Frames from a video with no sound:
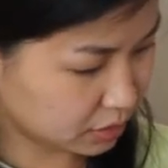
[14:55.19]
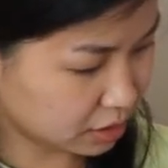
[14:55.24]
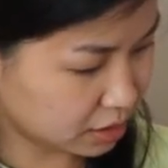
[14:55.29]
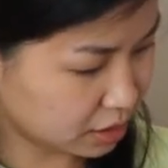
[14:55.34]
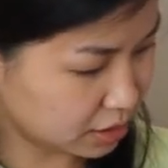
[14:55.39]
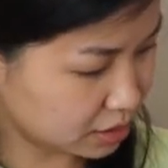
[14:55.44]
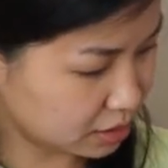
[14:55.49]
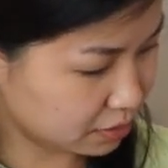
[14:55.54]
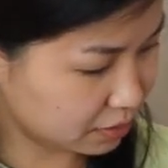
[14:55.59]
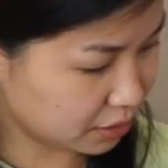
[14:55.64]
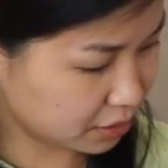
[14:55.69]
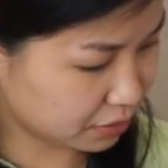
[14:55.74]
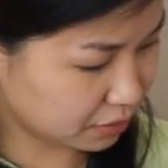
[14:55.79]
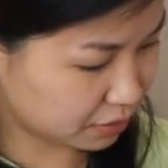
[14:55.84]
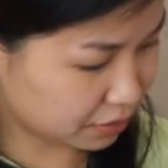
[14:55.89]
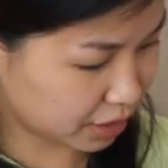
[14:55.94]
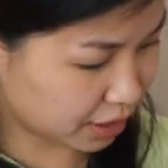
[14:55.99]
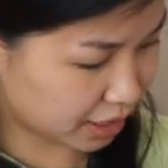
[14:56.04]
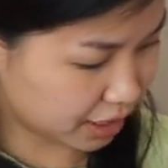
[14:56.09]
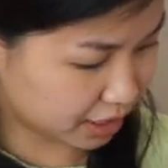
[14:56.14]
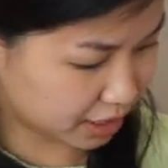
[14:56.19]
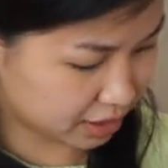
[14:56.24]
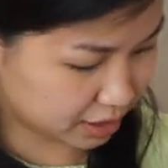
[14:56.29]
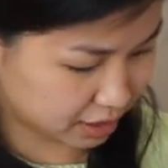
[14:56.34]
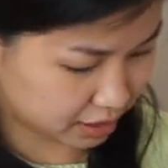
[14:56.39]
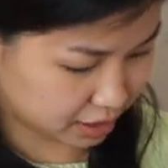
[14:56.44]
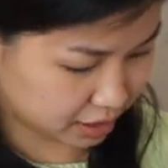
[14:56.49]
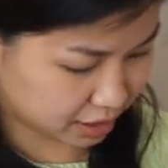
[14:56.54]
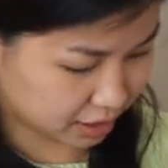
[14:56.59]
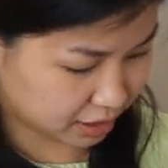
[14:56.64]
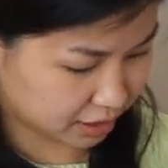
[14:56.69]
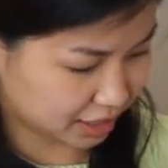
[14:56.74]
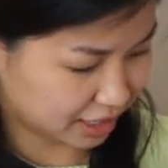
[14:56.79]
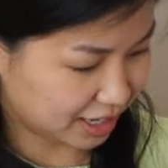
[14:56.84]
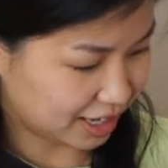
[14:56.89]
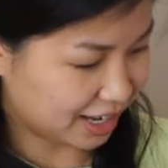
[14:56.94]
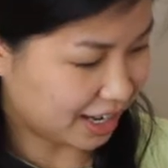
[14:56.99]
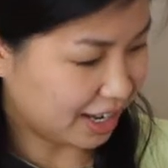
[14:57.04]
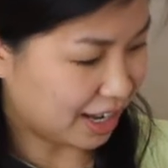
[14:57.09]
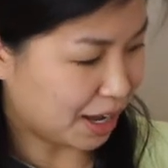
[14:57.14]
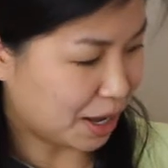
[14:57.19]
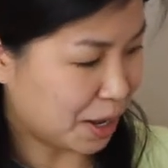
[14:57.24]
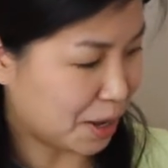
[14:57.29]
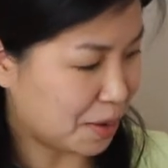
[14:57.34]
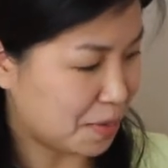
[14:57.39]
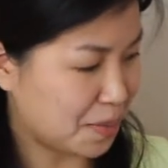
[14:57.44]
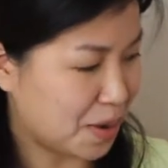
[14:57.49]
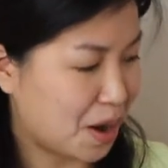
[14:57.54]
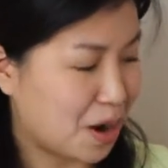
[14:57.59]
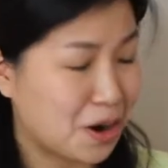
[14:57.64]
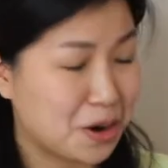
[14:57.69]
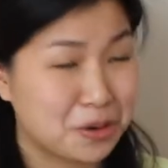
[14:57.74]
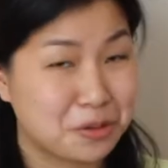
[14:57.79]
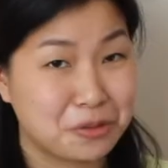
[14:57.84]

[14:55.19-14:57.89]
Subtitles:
Lots of our friends. Our